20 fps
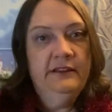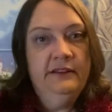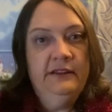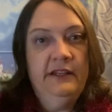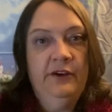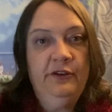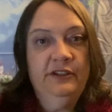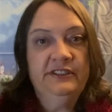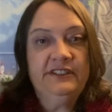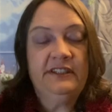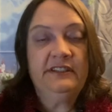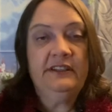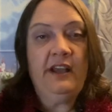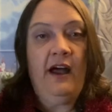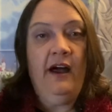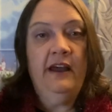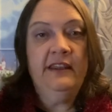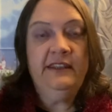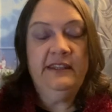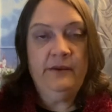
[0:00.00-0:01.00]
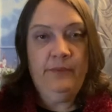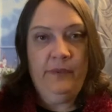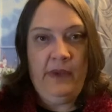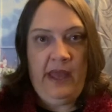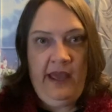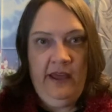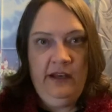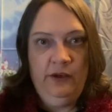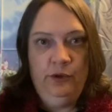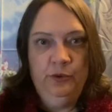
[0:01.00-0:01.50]
There is a tithing
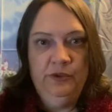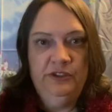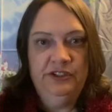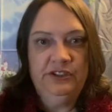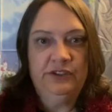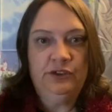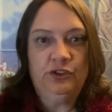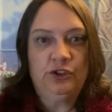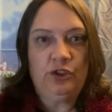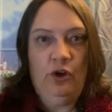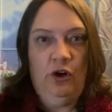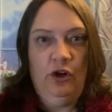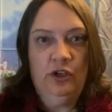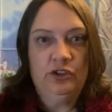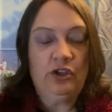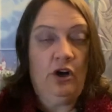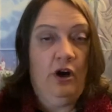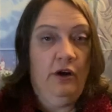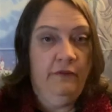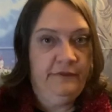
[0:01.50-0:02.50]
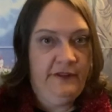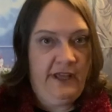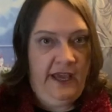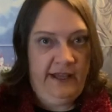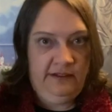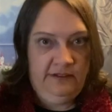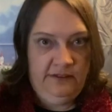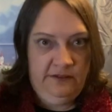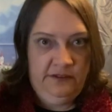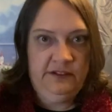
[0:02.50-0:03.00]
man who is in charge of
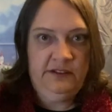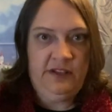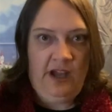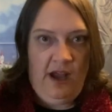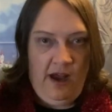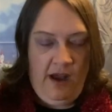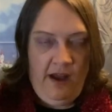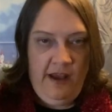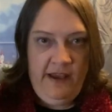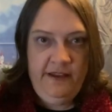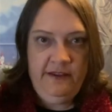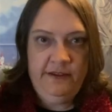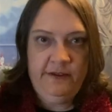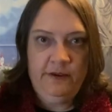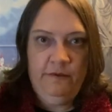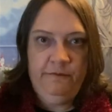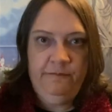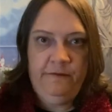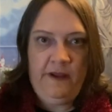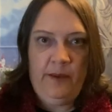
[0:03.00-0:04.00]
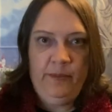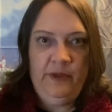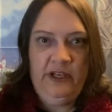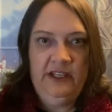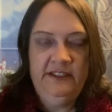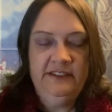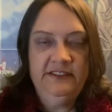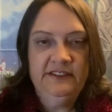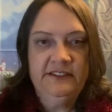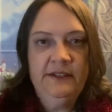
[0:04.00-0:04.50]
that tithe of
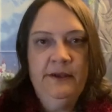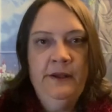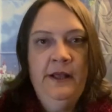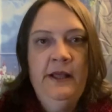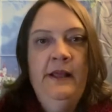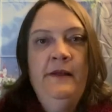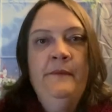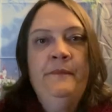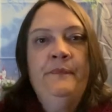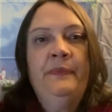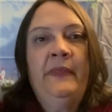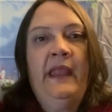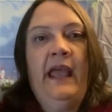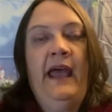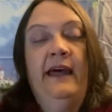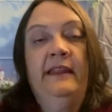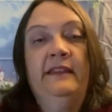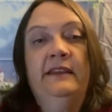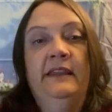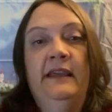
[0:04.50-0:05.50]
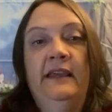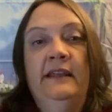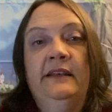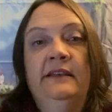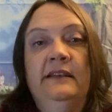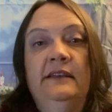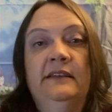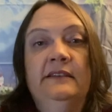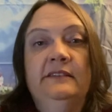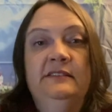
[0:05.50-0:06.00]
families, and
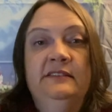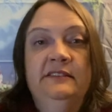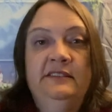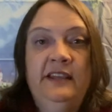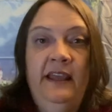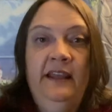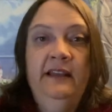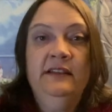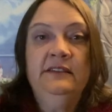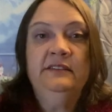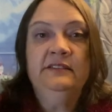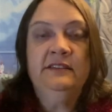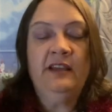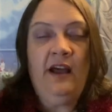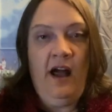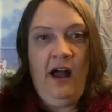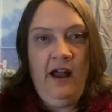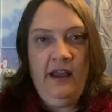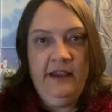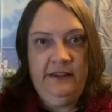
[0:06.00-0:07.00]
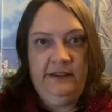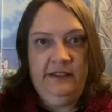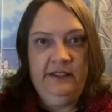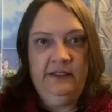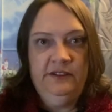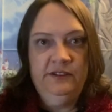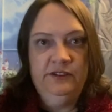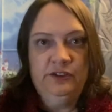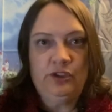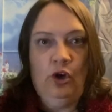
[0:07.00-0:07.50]
then 10
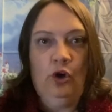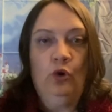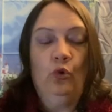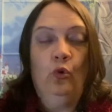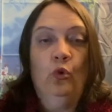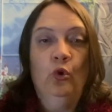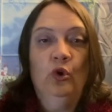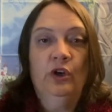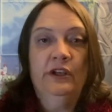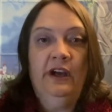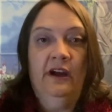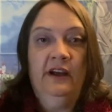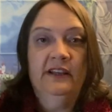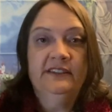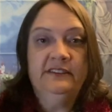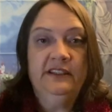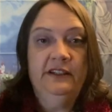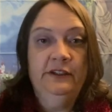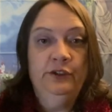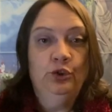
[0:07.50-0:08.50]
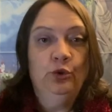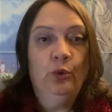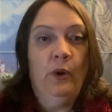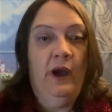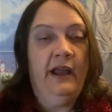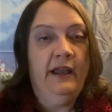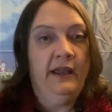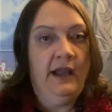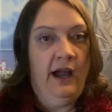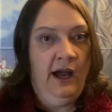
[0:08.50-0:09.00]
tithings are organized into
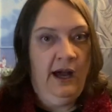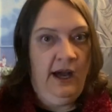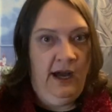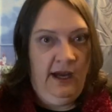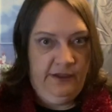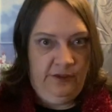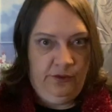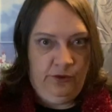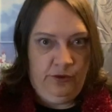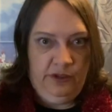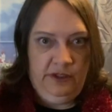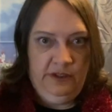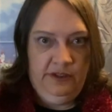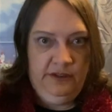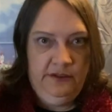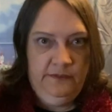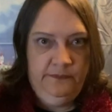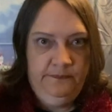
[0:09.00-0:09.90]
a hundred.